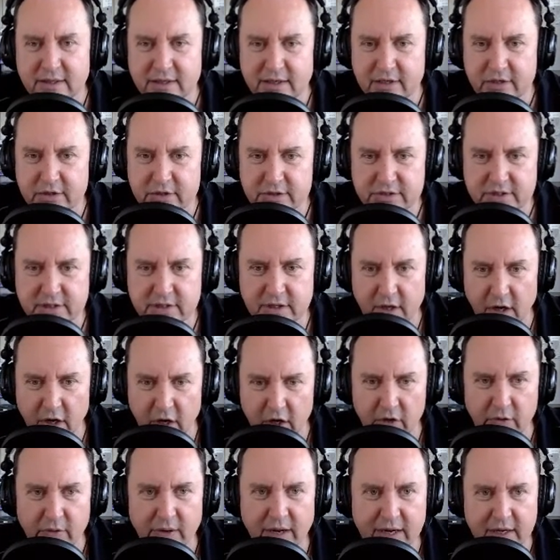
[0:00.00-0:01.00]
Here's the
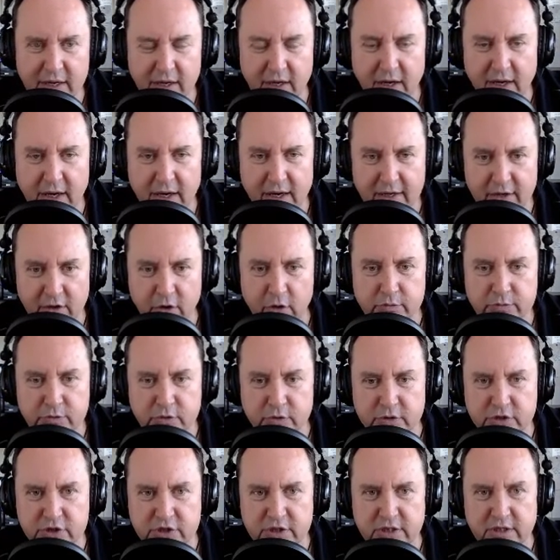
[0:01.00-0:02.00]
ROI I hope
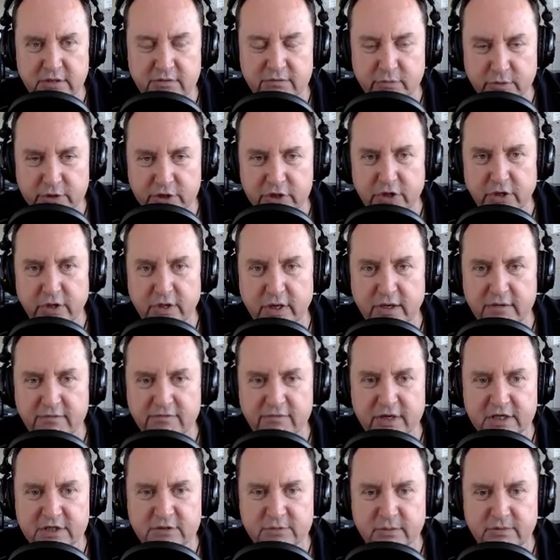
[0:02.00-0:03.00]
to achieve, return on
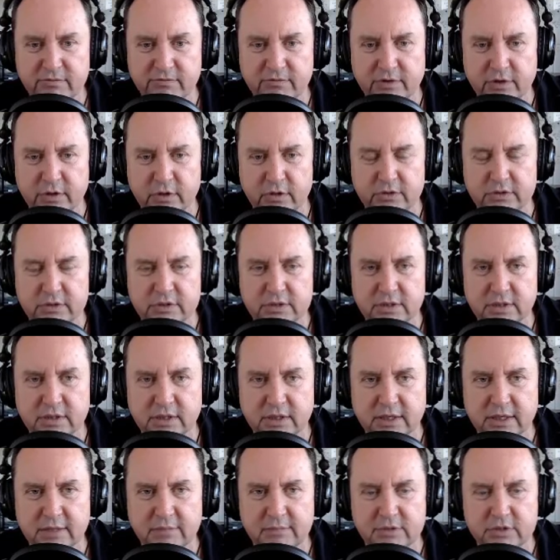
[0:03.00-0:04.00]
investment for those
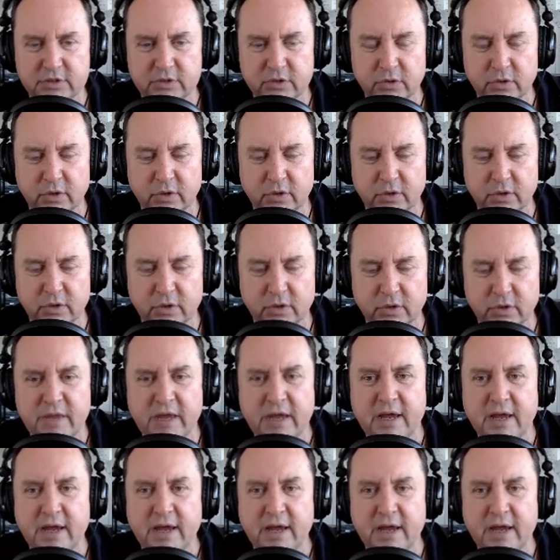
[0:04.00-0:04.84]
keeping score at home